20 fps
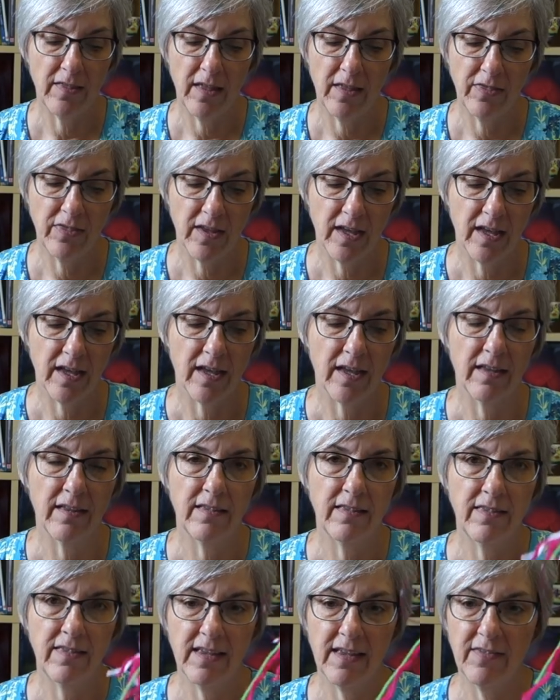
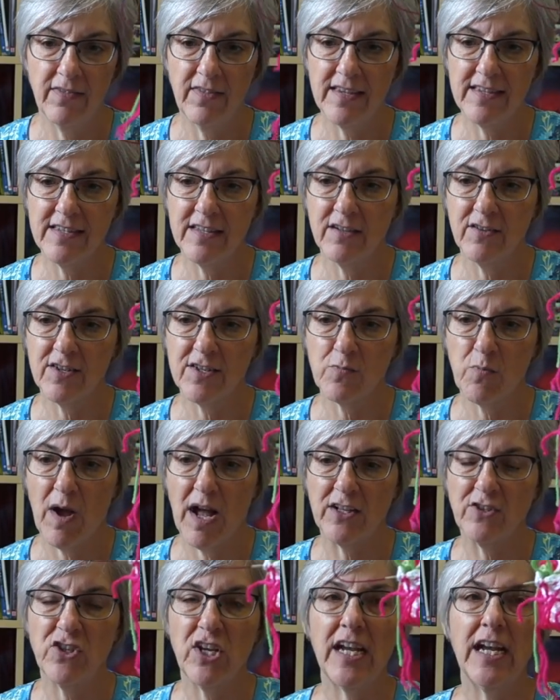this little
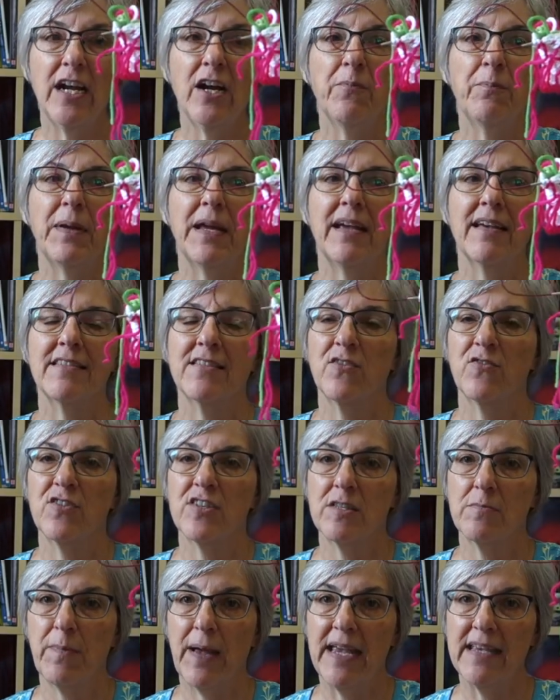swatch here, because there's
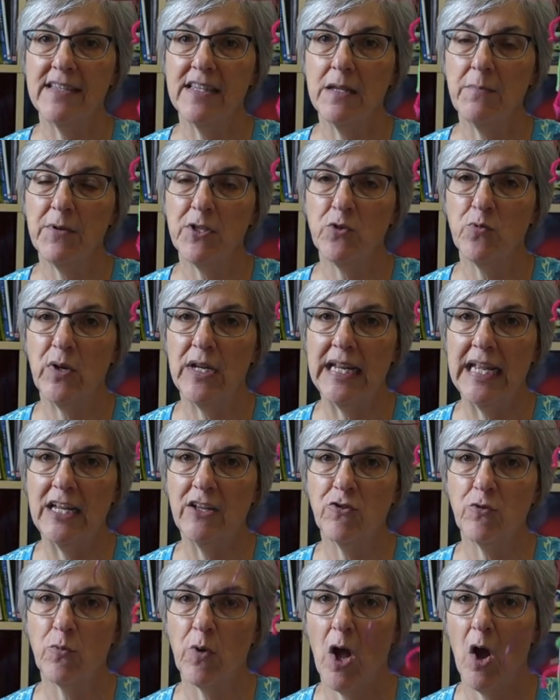spacing between
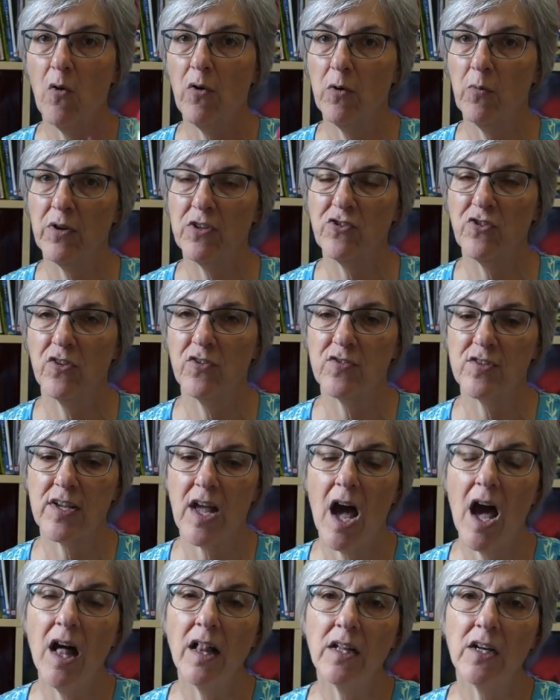each row in which there's
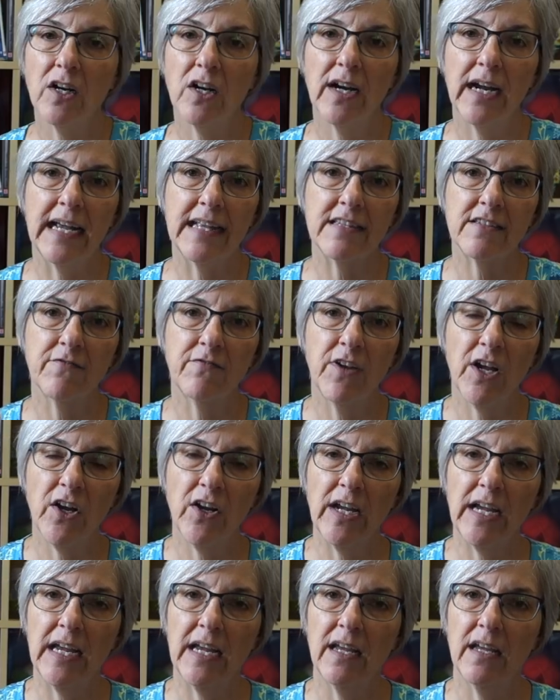color, it's
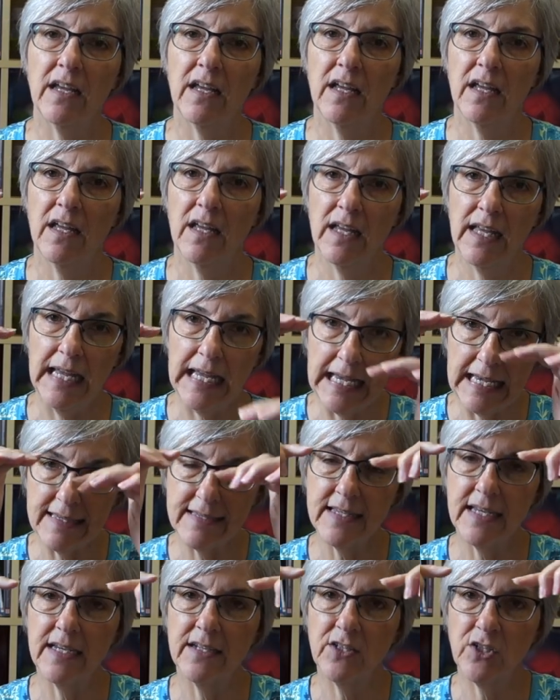very
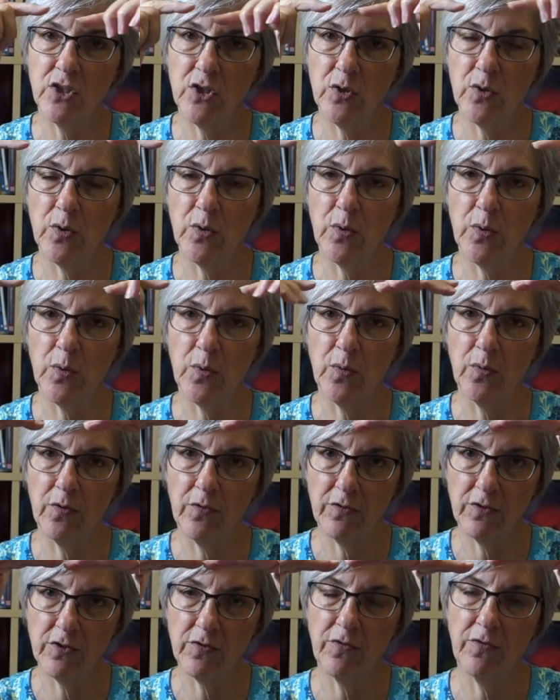easy to
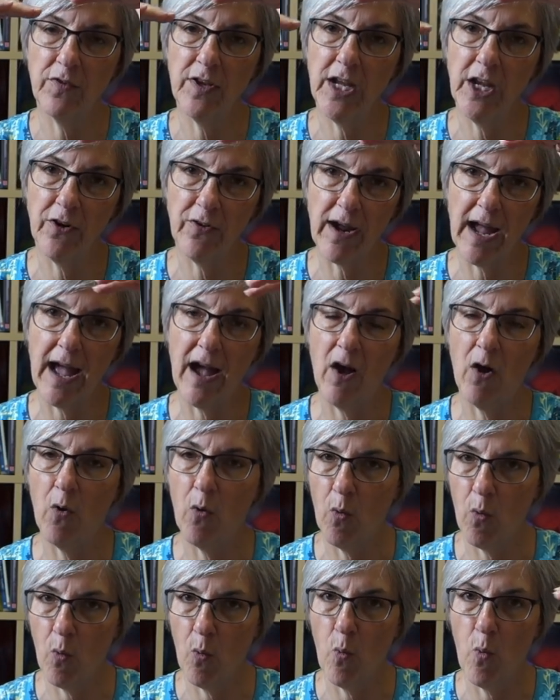figure
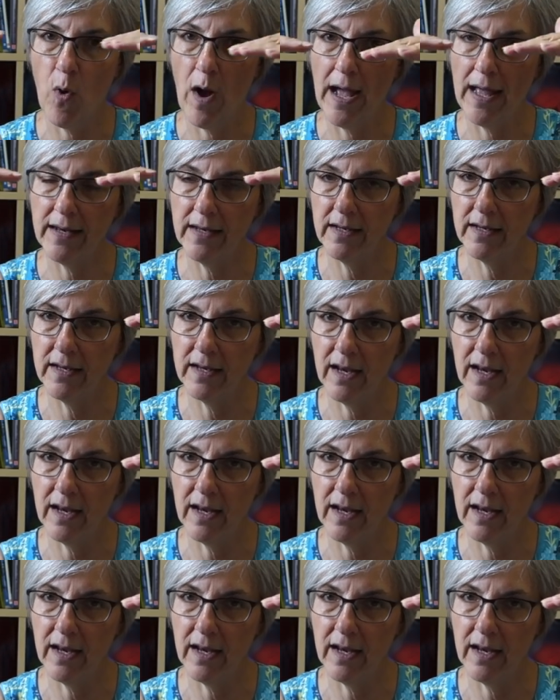out what